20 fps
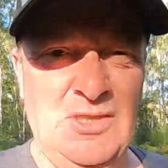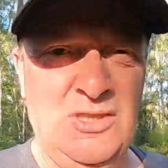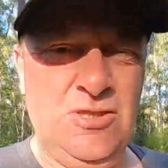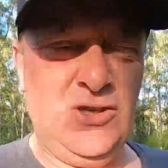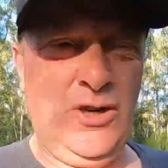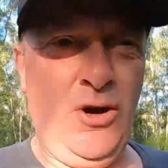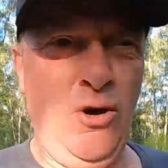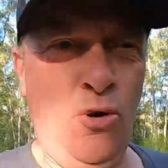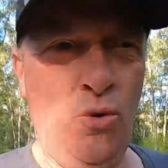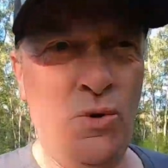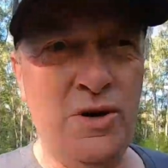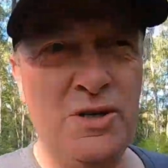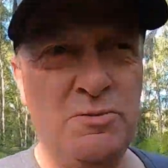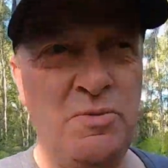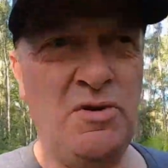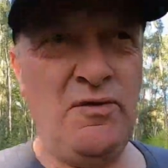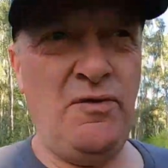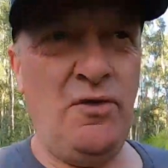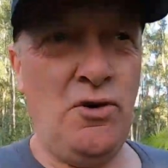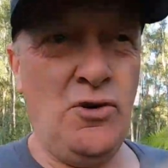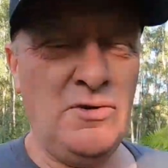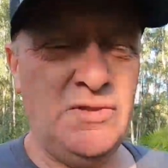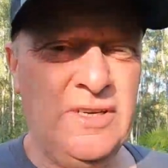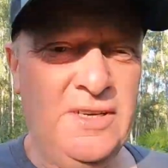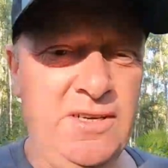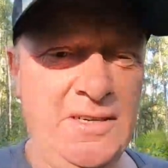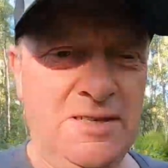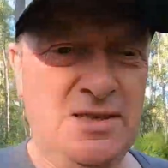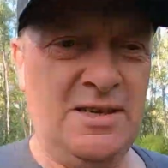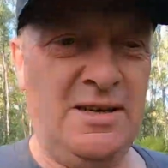It's always before
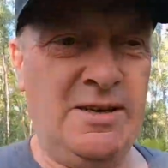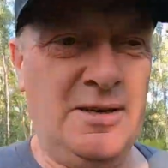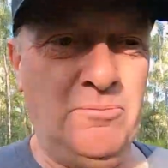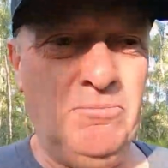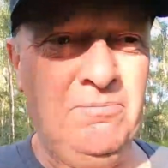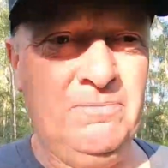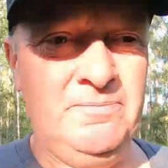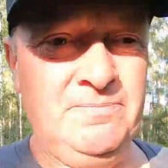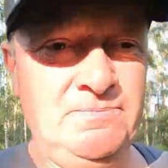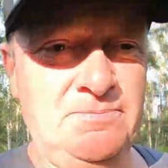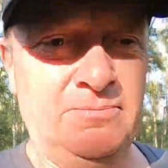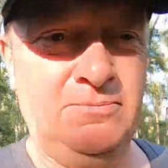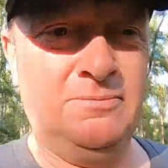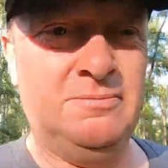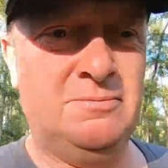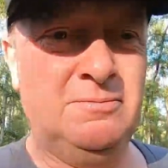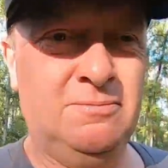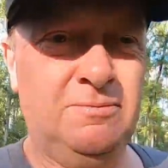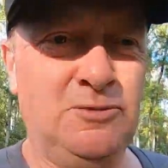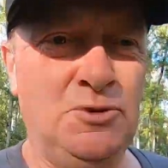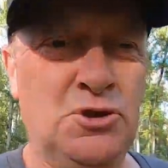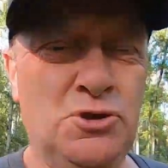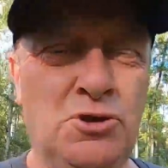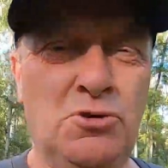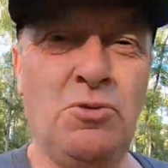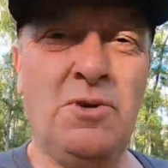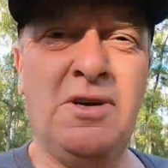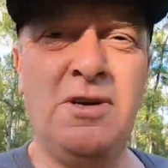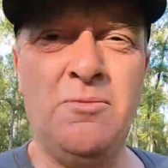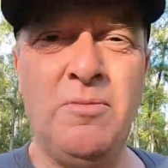dinner time,
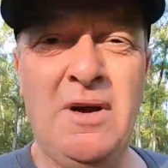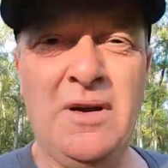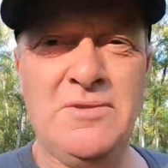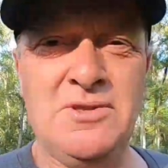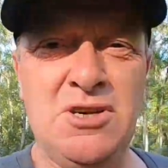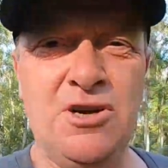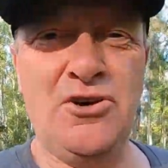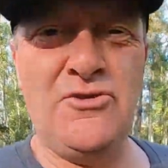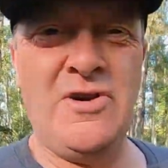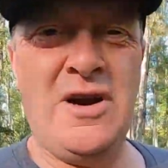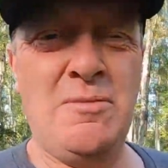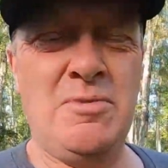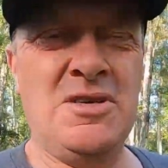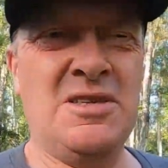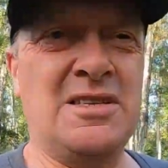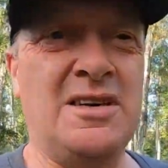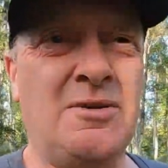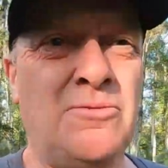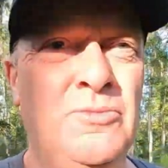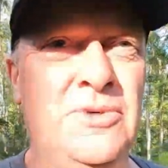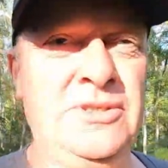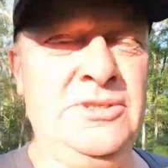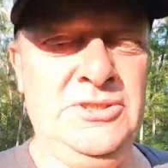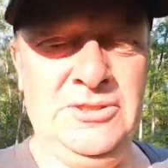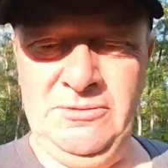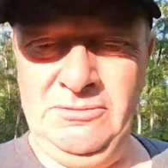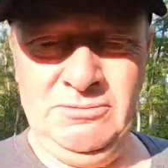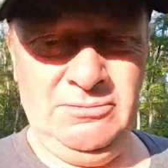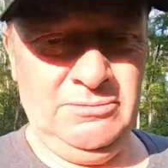just when you're about to grab a sandwich.